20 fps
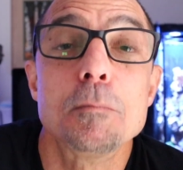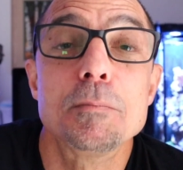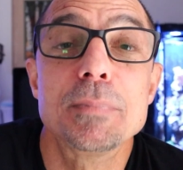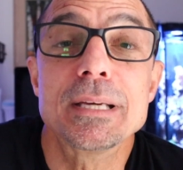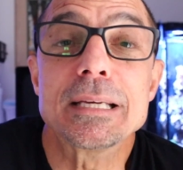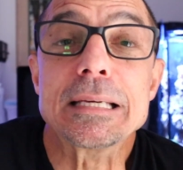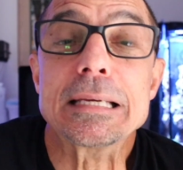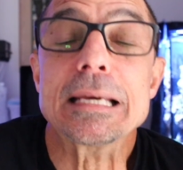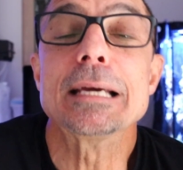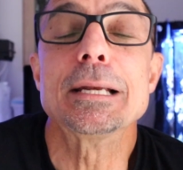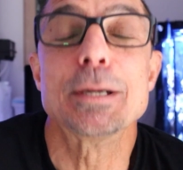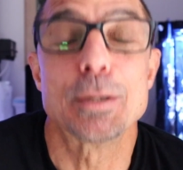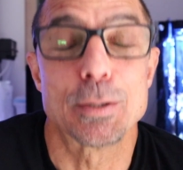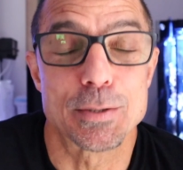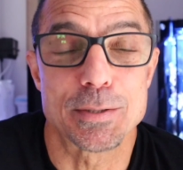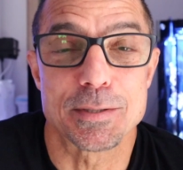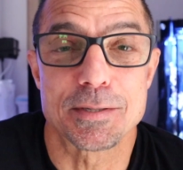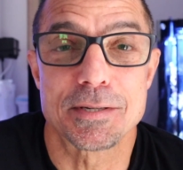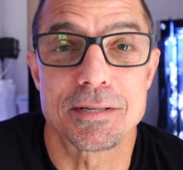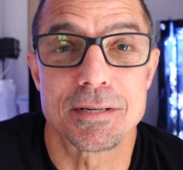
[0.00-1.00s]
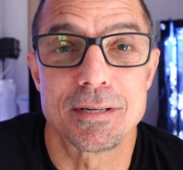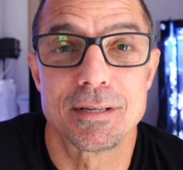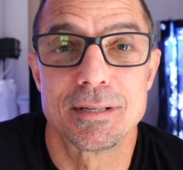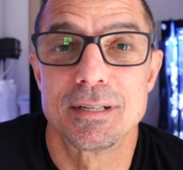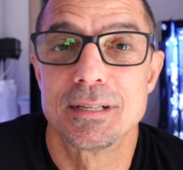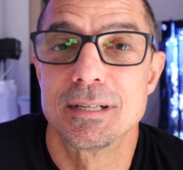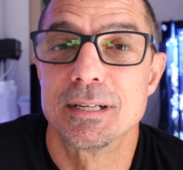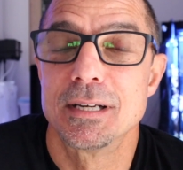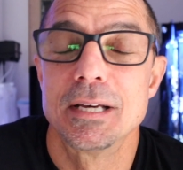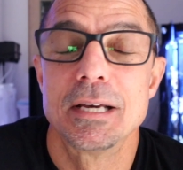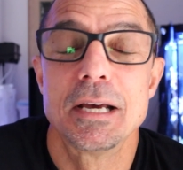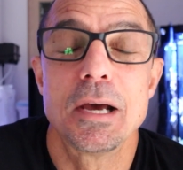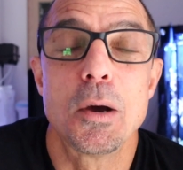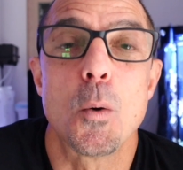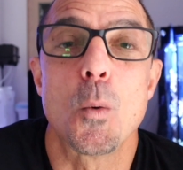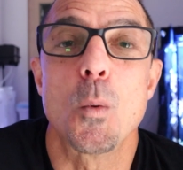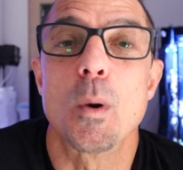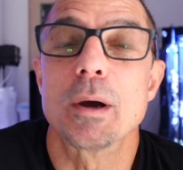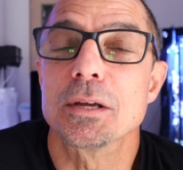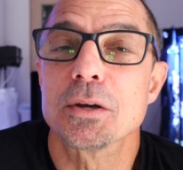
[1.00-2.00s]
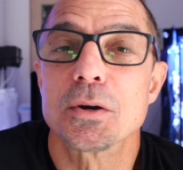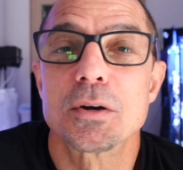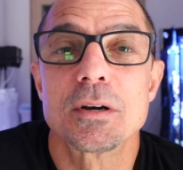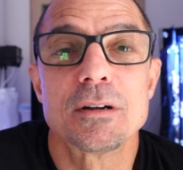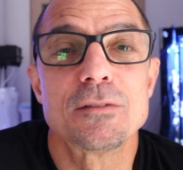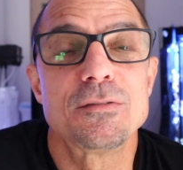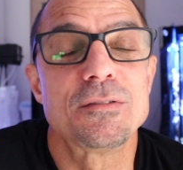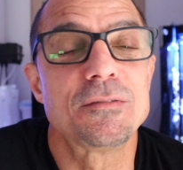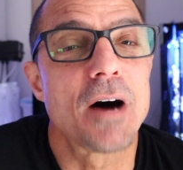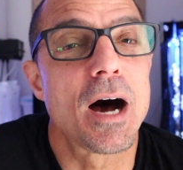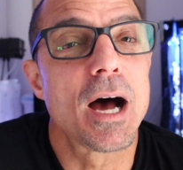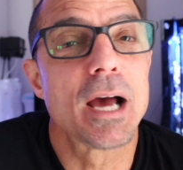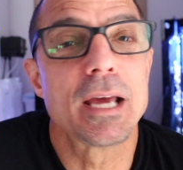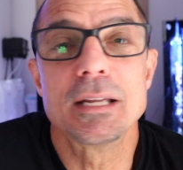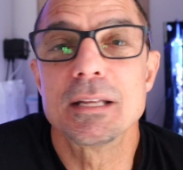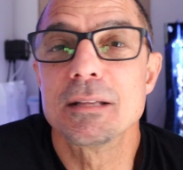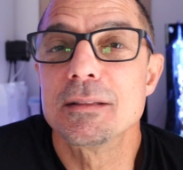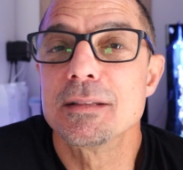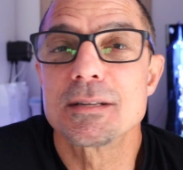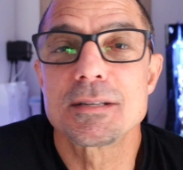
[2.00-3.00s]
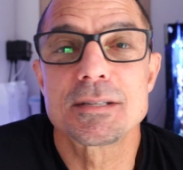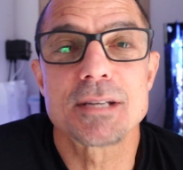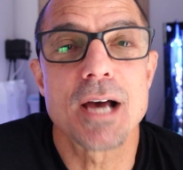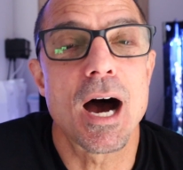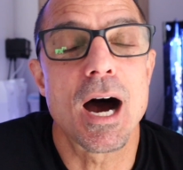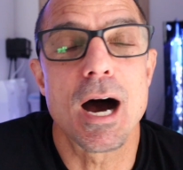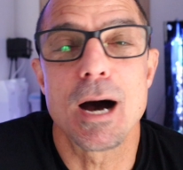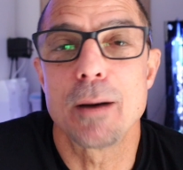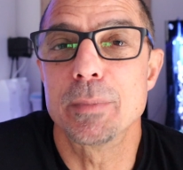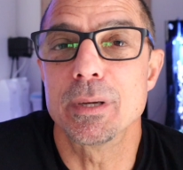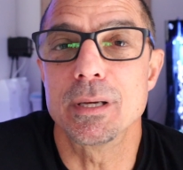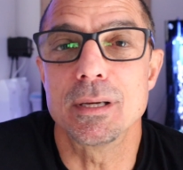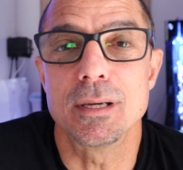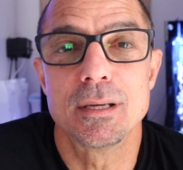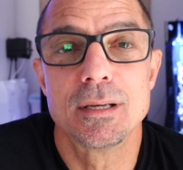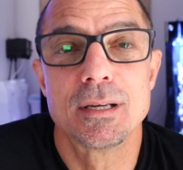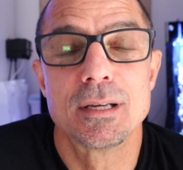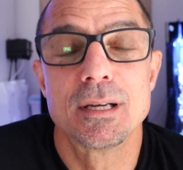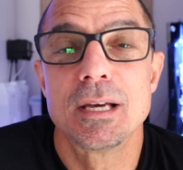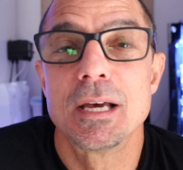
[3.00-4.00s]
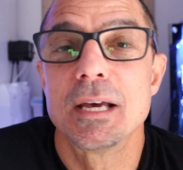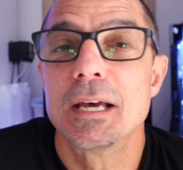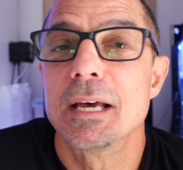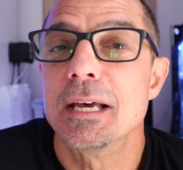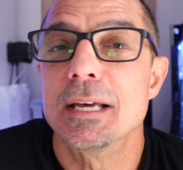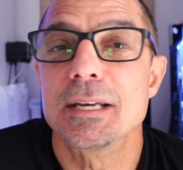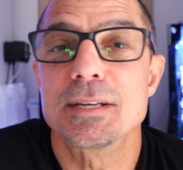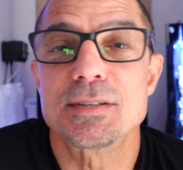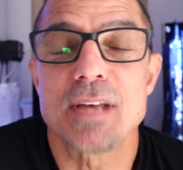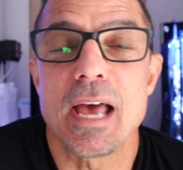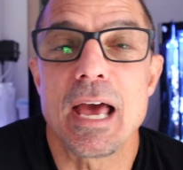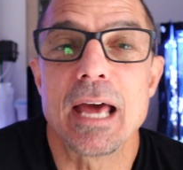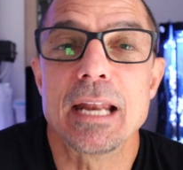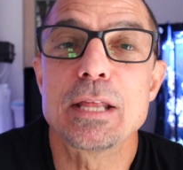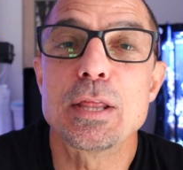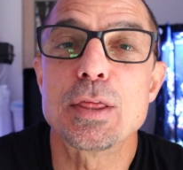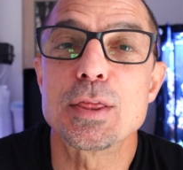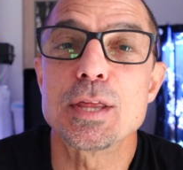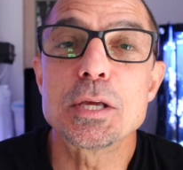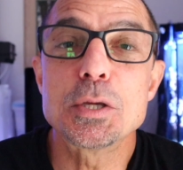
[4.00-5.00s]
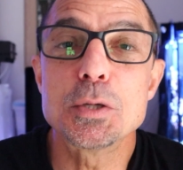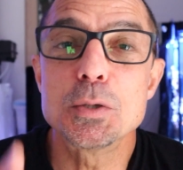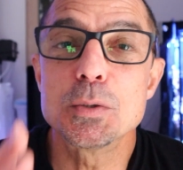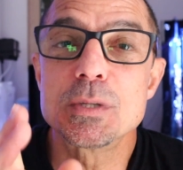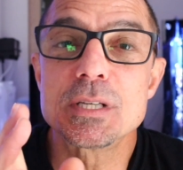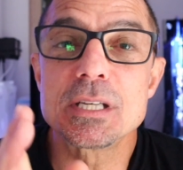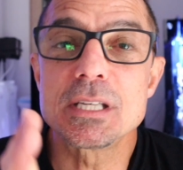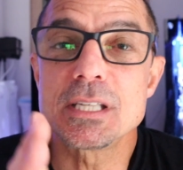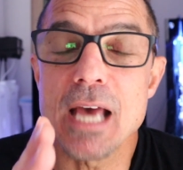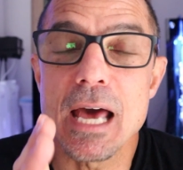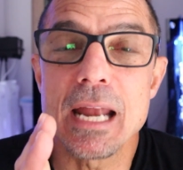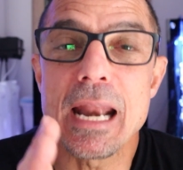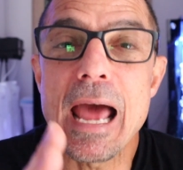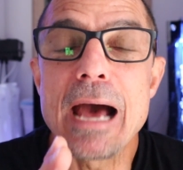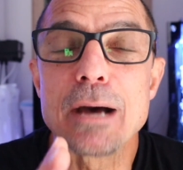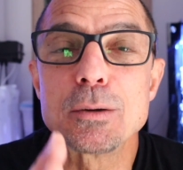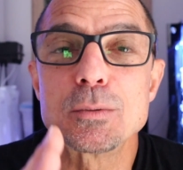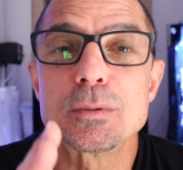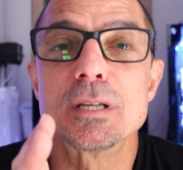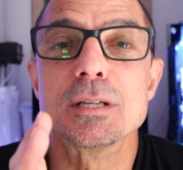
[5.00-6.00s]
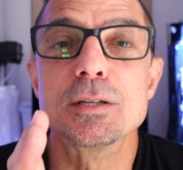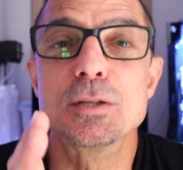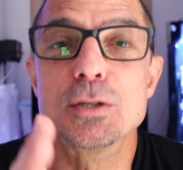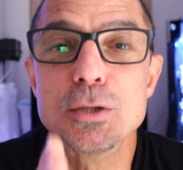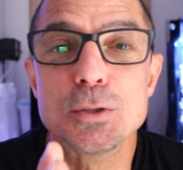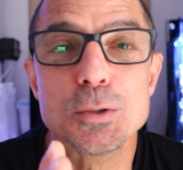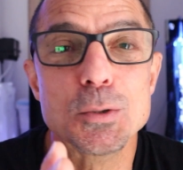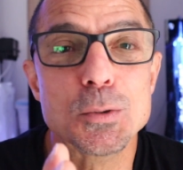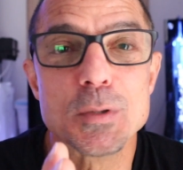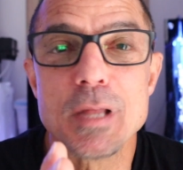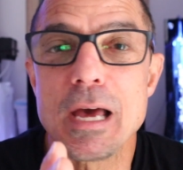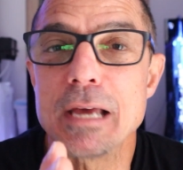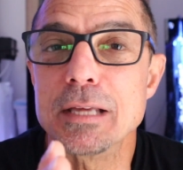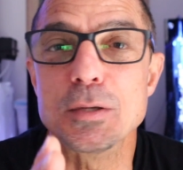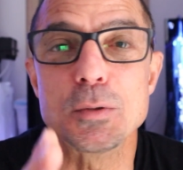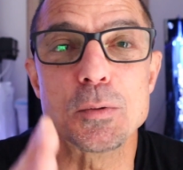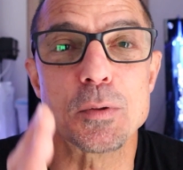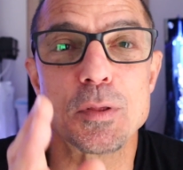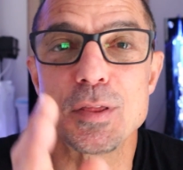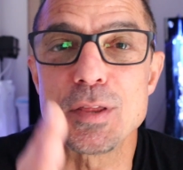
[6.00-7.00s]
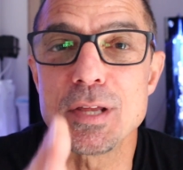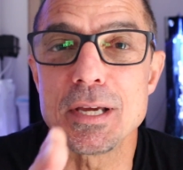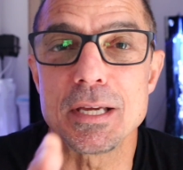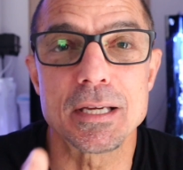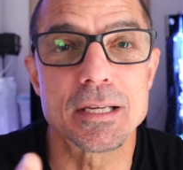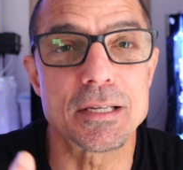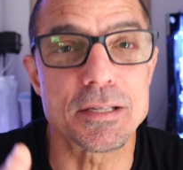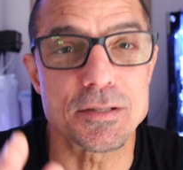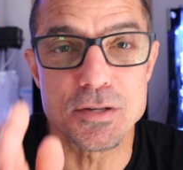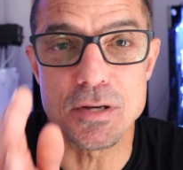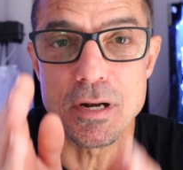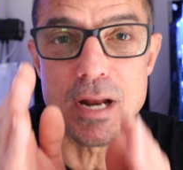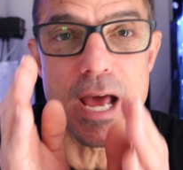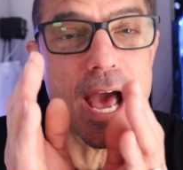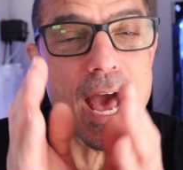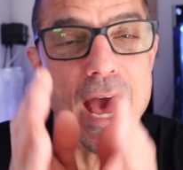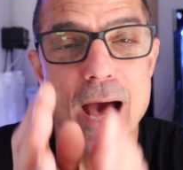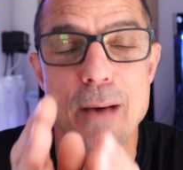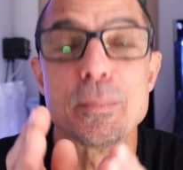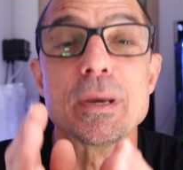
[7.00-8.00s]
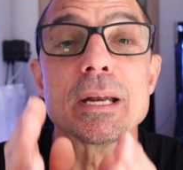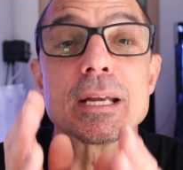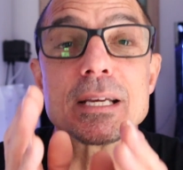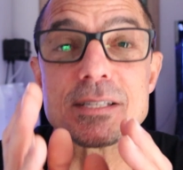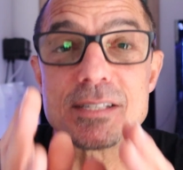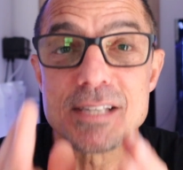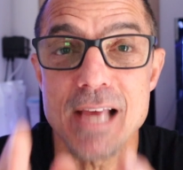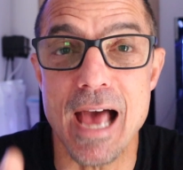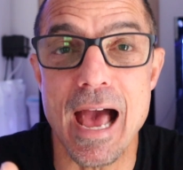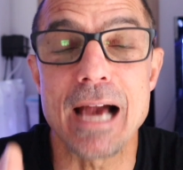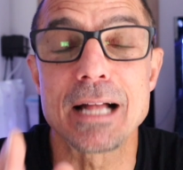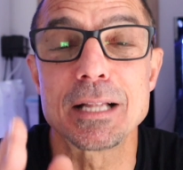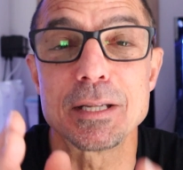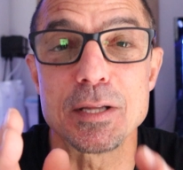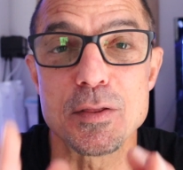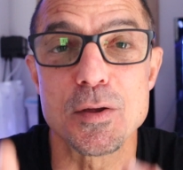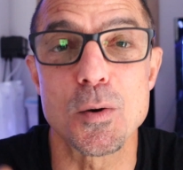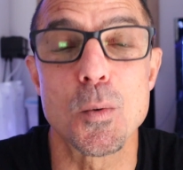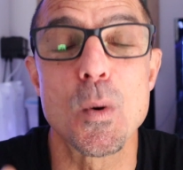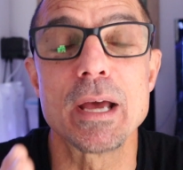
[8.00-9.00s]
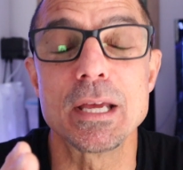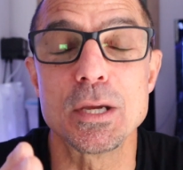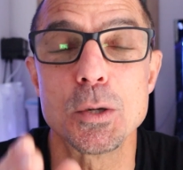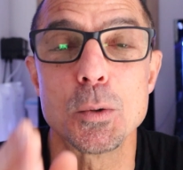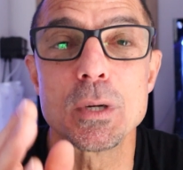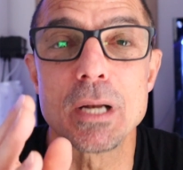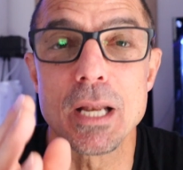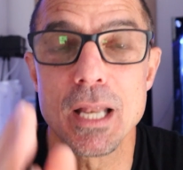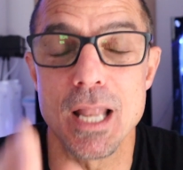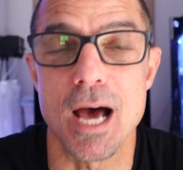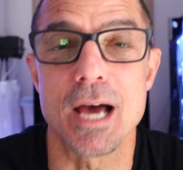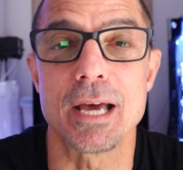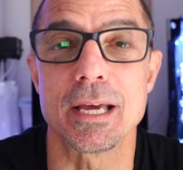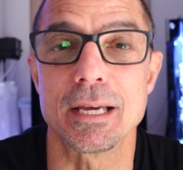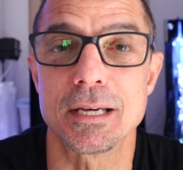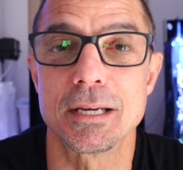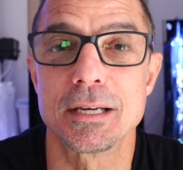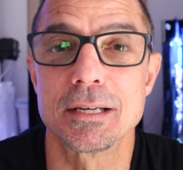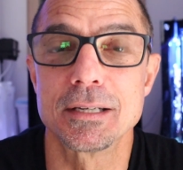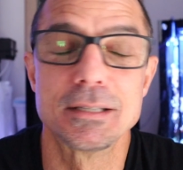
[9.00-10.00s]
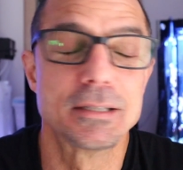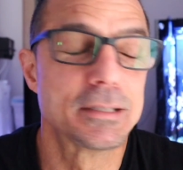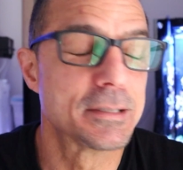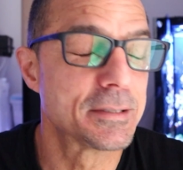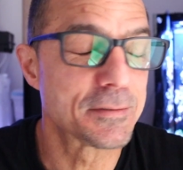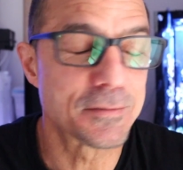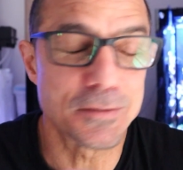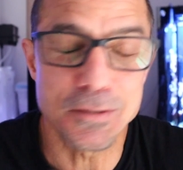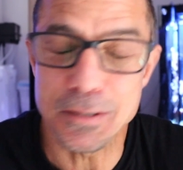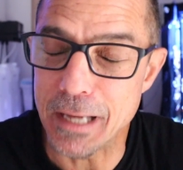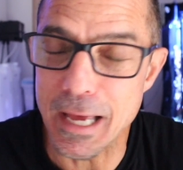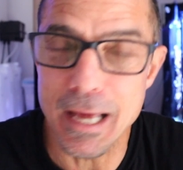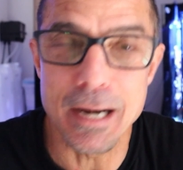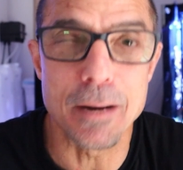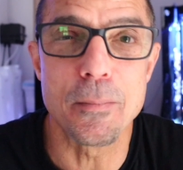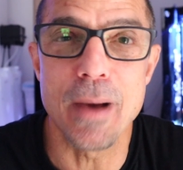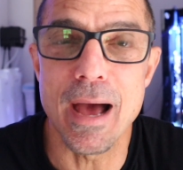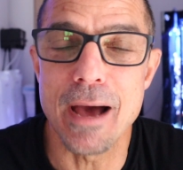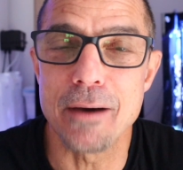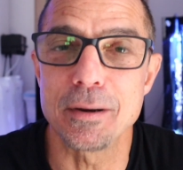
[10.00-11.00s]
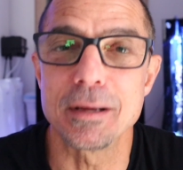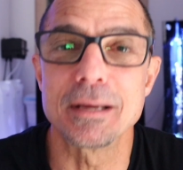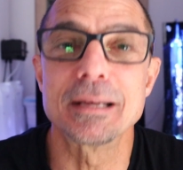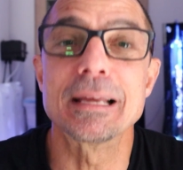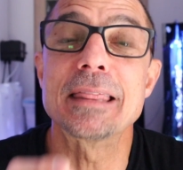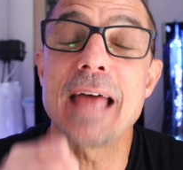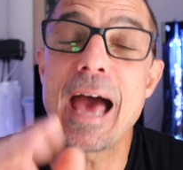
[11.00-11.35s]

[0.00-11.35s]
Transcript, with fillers: Beginners, what you're going to find in this hobby is anything you set out to do that you think is going to happen exactly the way you would like, forget about it.